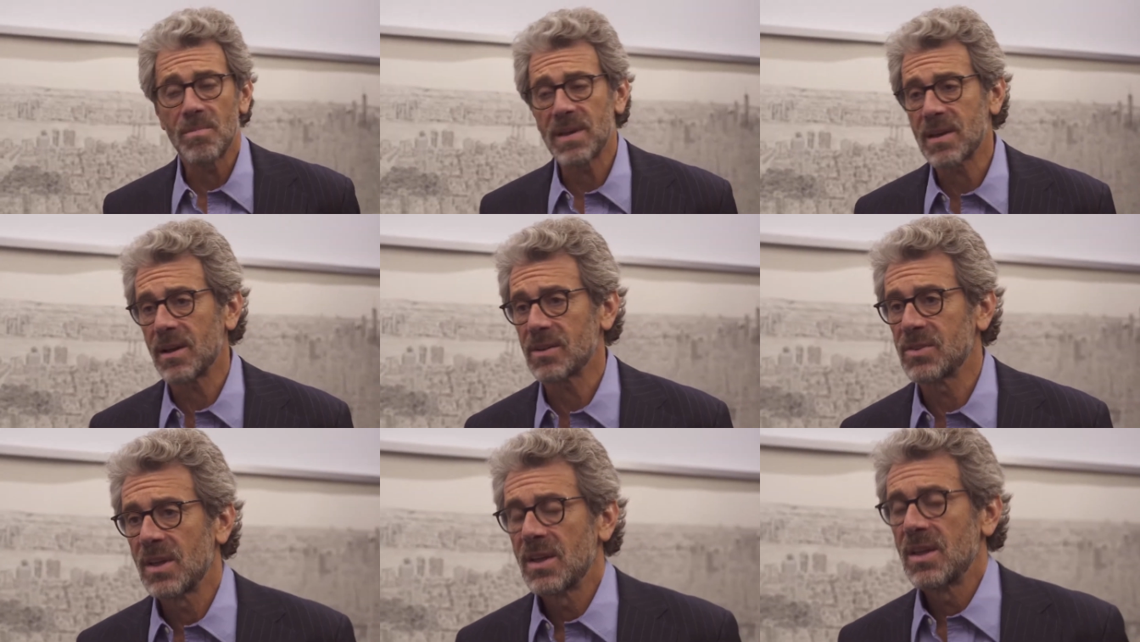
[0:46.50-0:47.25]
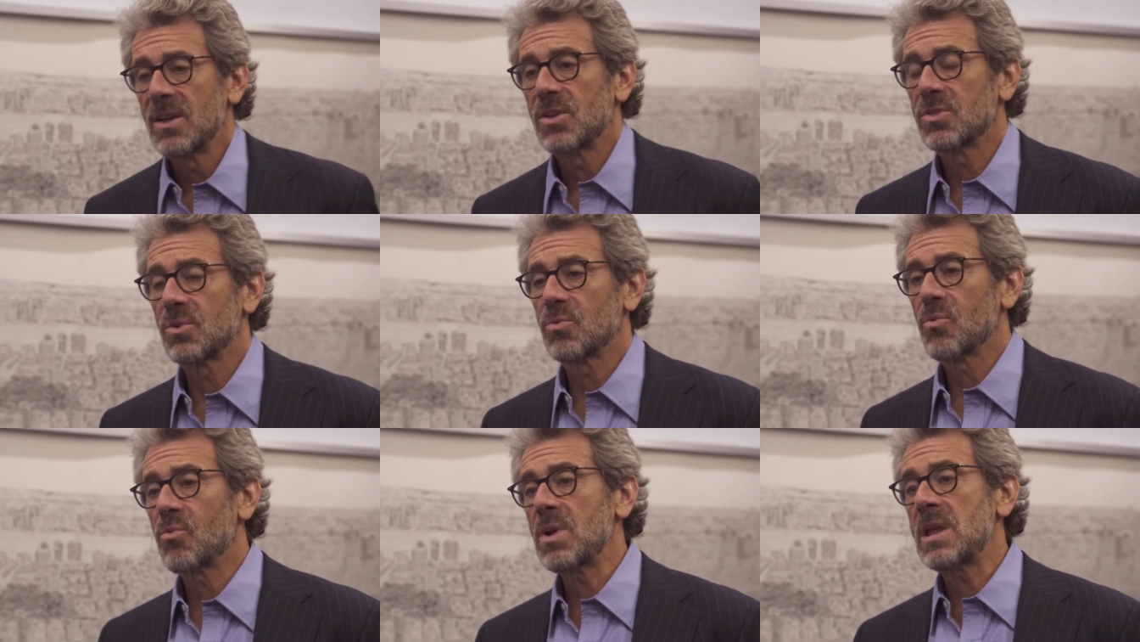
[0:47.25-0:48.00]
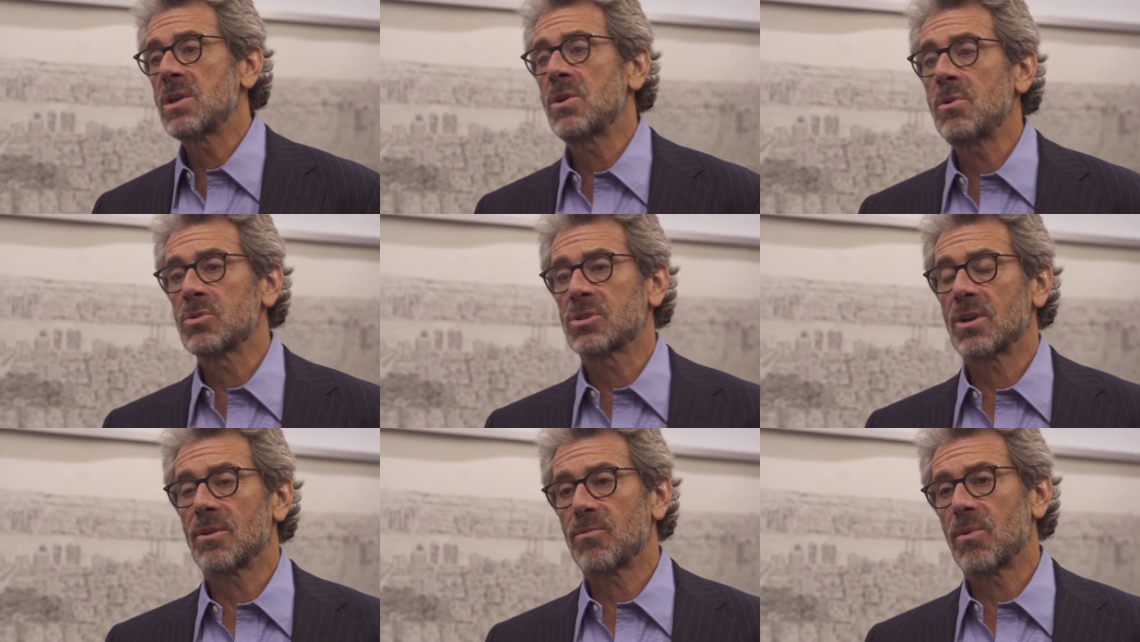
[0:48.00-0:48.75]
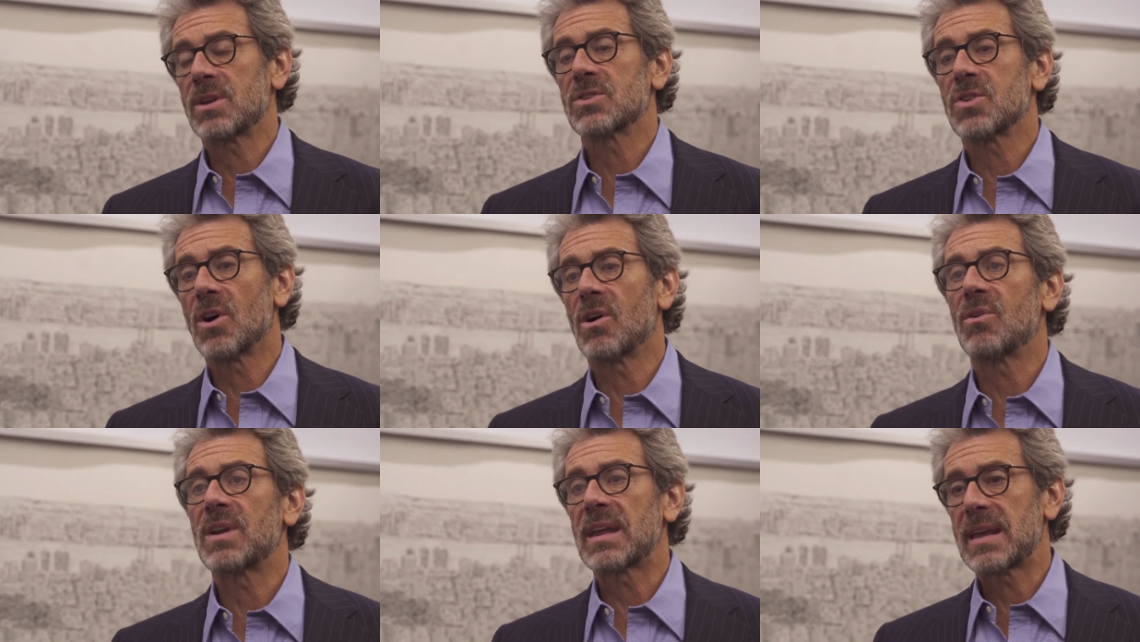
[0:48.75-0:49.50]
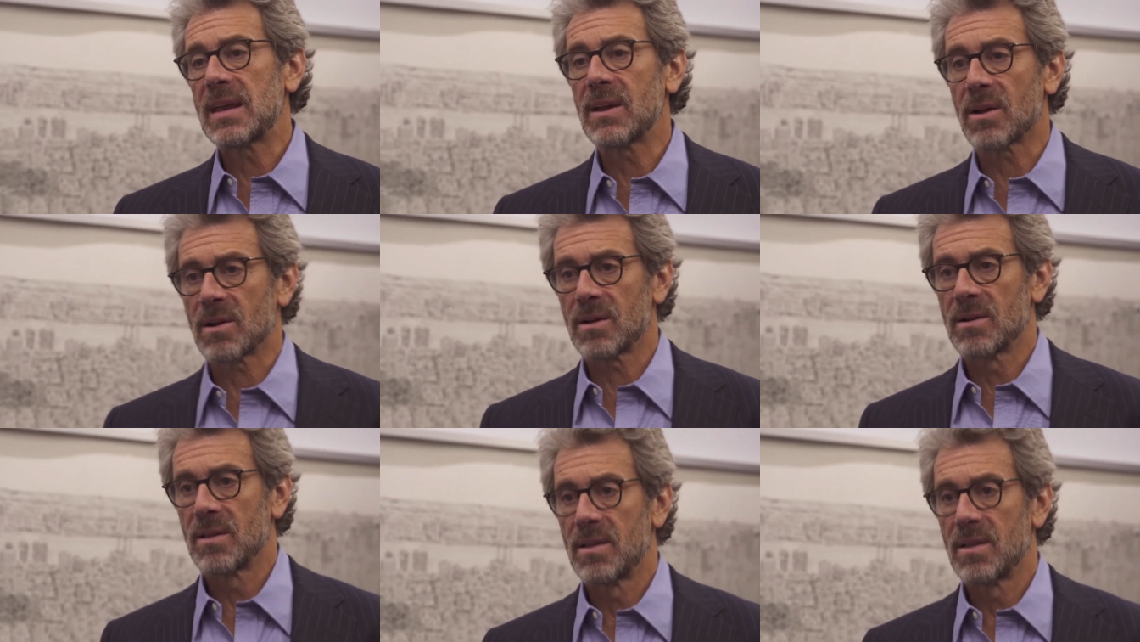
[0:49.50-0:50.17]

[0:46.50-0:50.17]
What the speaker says: because the reuse of what is already here